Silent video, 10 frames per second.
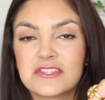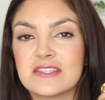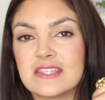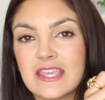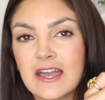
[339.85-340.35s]
This
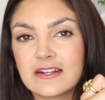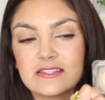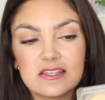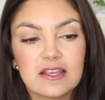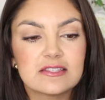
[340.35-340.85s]
is the
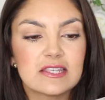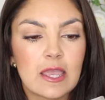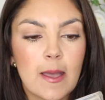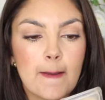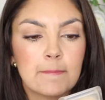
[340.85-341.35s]

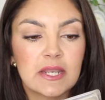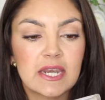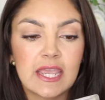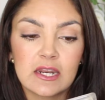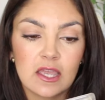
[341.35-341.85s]
Anastasia
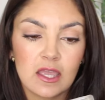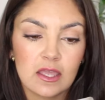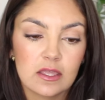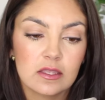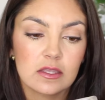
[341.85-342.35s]

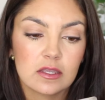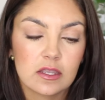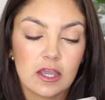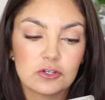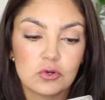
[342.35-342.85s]
Banana
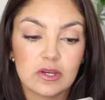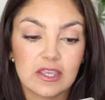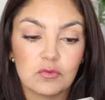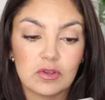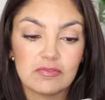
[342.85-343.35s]
Contour
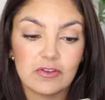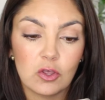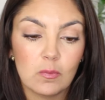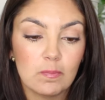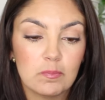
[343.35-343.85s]
Kit
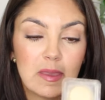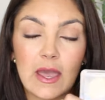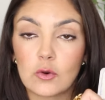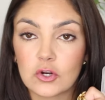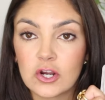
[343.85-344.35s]
Refill
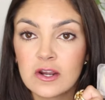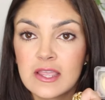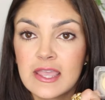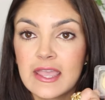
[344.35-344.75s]
Powder.